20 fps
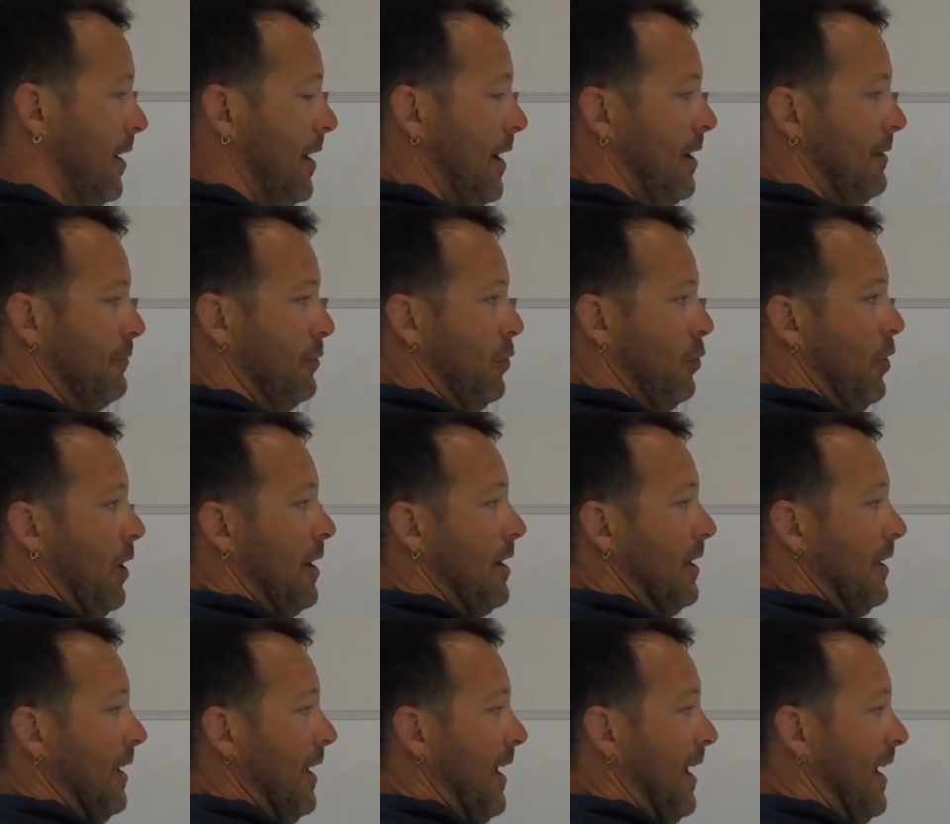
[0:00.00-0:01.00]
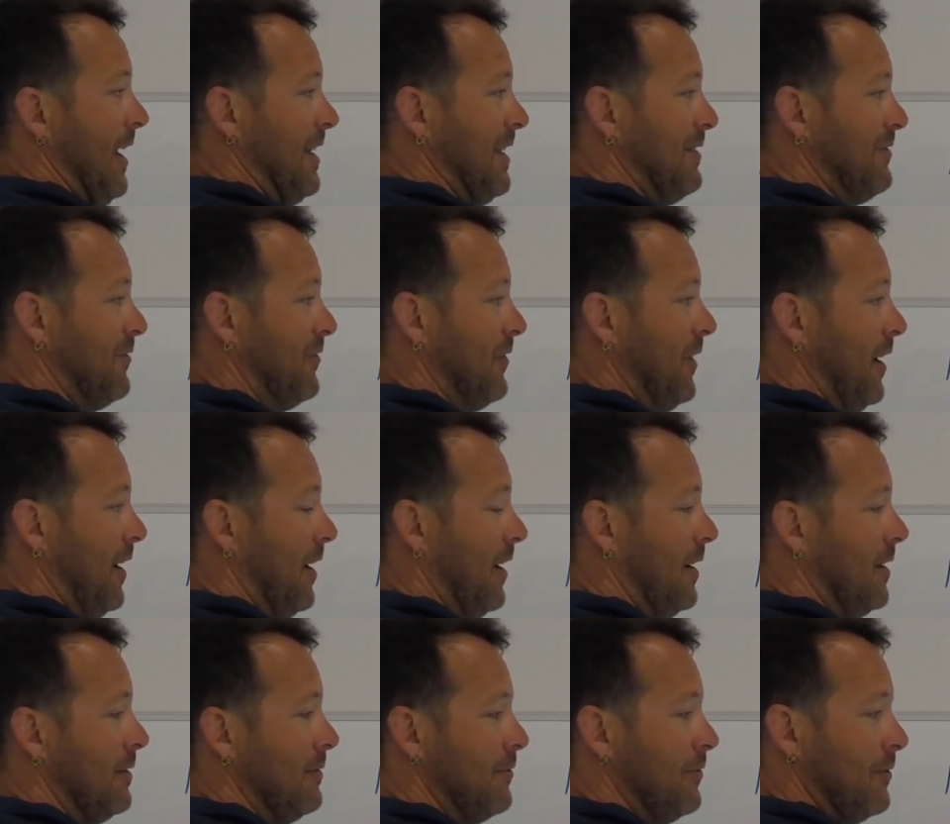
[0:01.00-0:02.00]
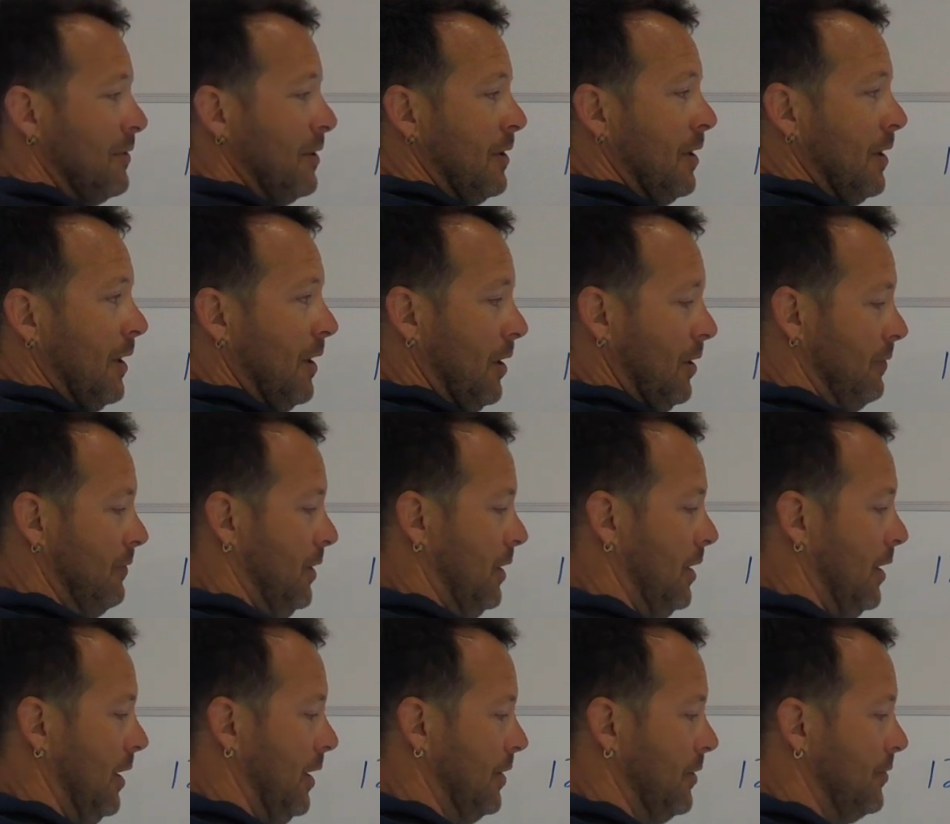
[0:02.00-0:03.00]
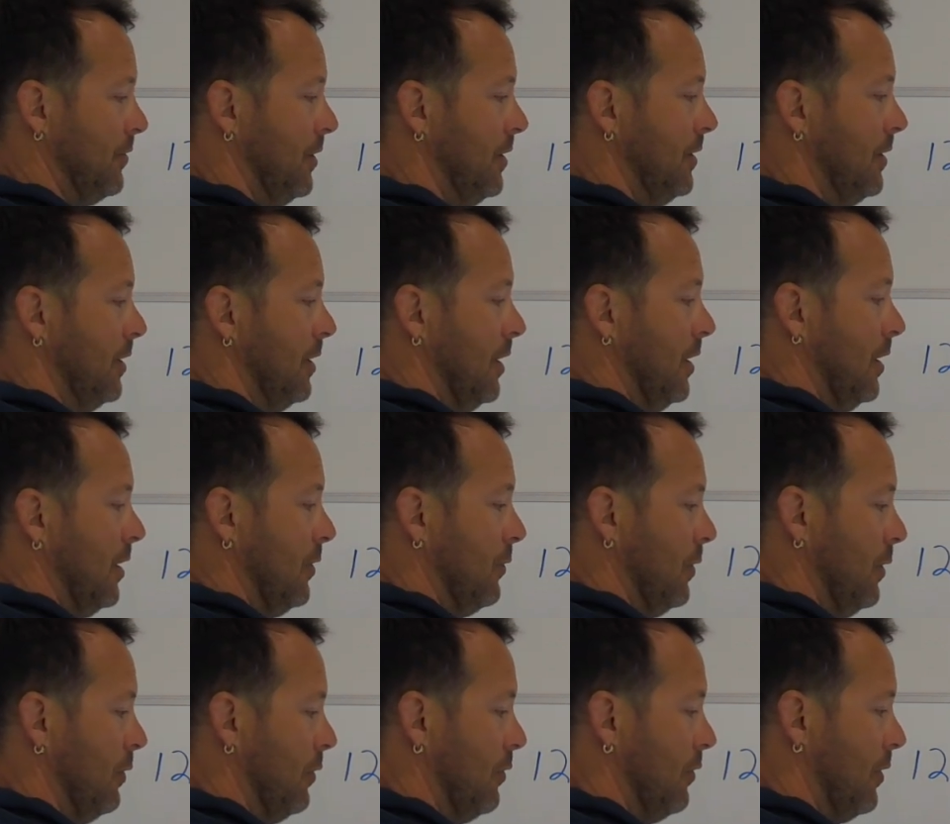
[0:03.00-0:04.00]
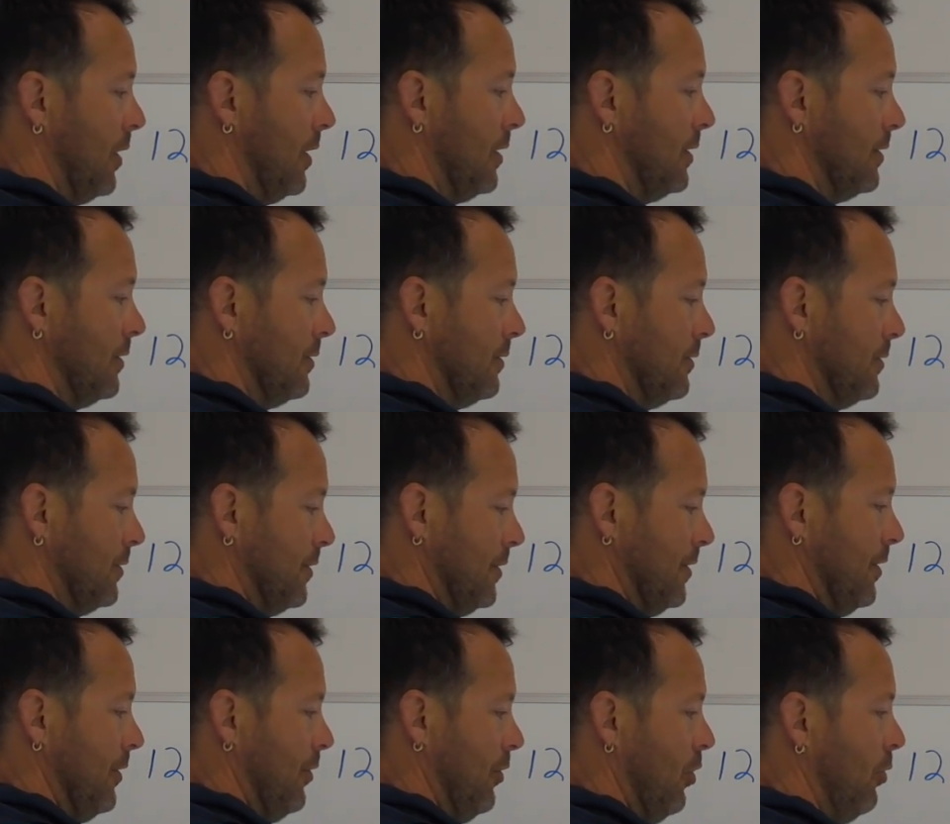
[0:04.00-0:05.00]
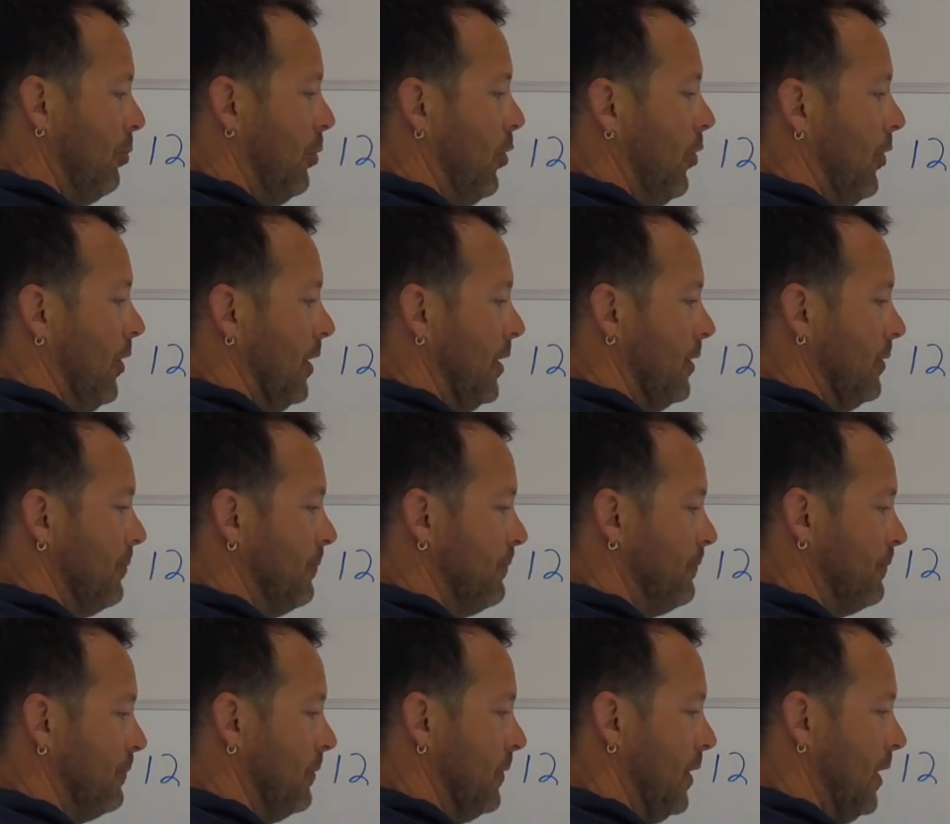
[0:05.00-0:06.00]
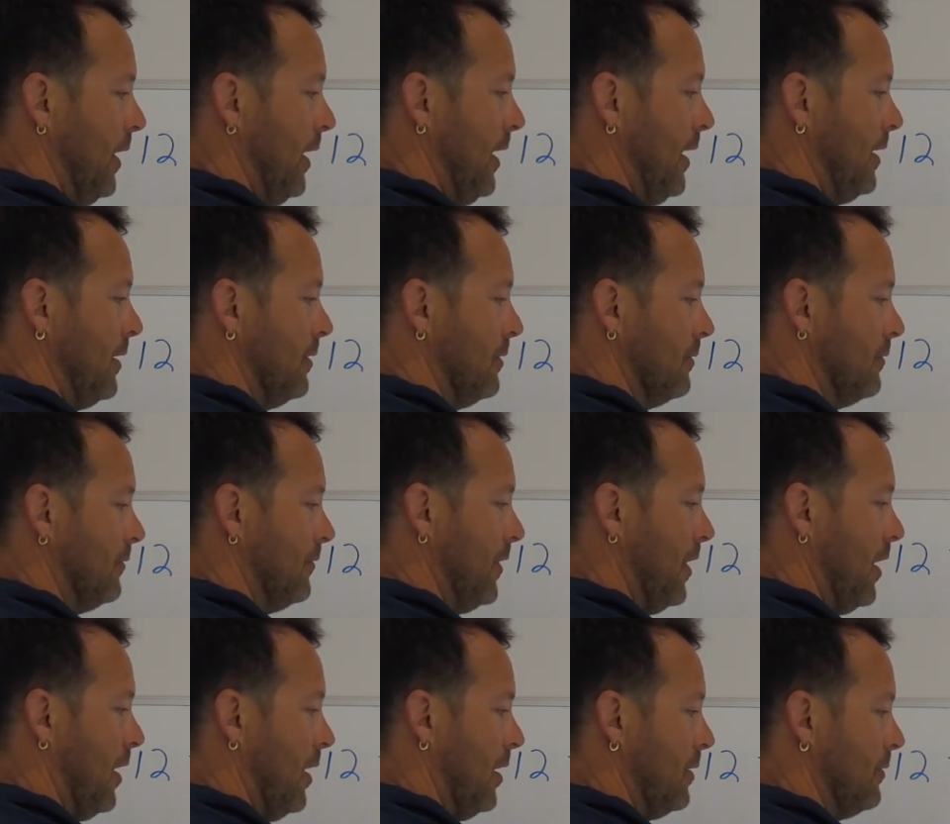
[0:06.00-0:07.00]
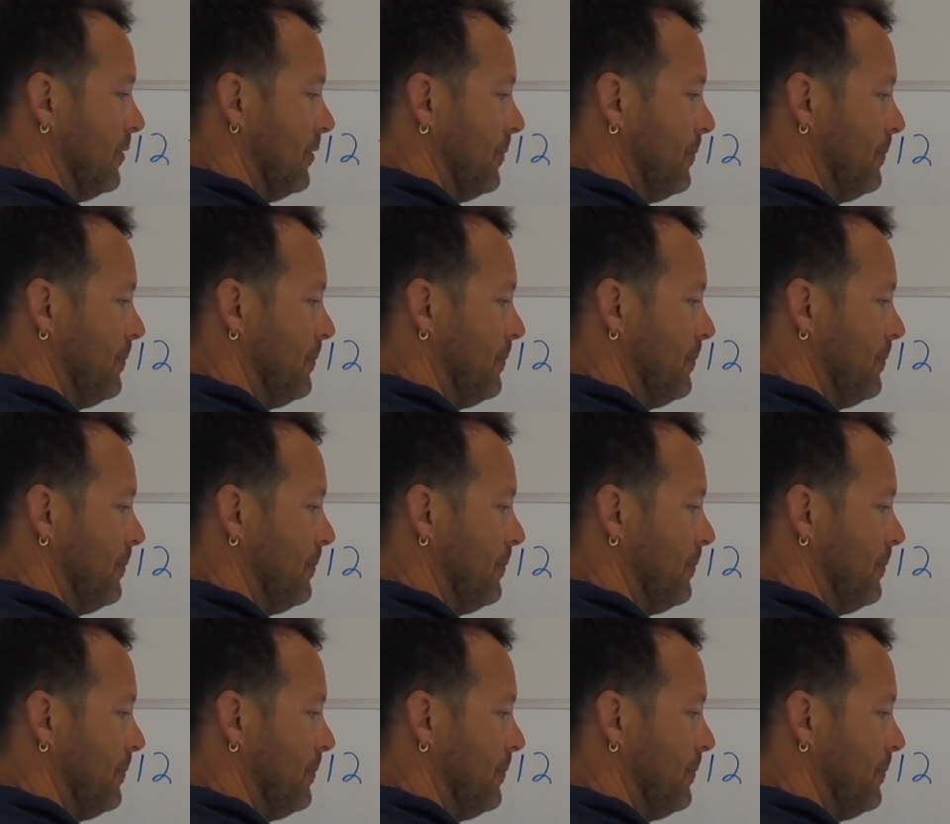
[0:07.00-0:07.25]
And if we're writing 85 out of 100, we would write 0.85.